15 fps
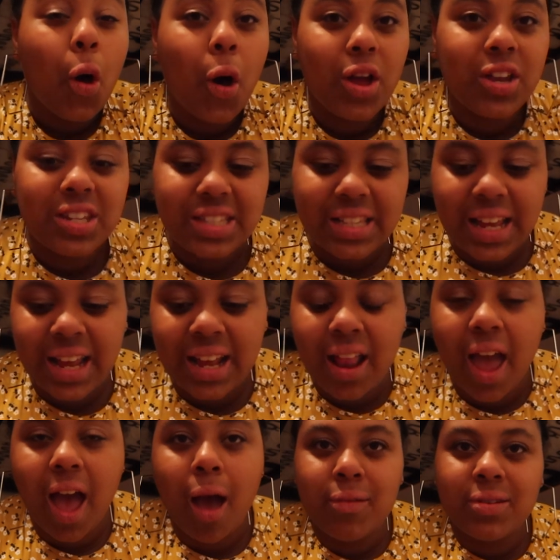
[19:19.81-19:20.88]
Honestly,
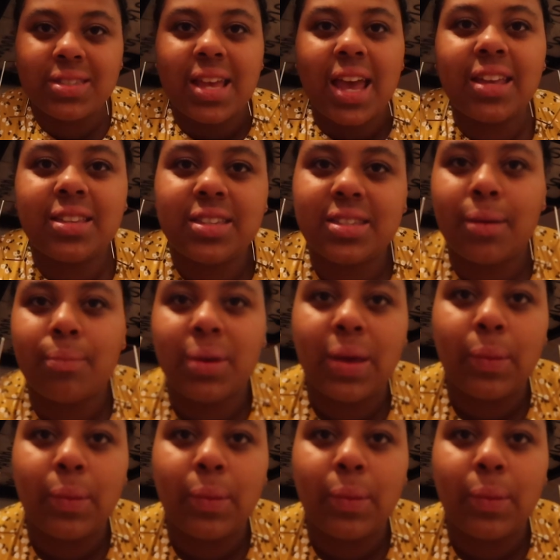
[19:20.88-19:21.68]
like I was saying to some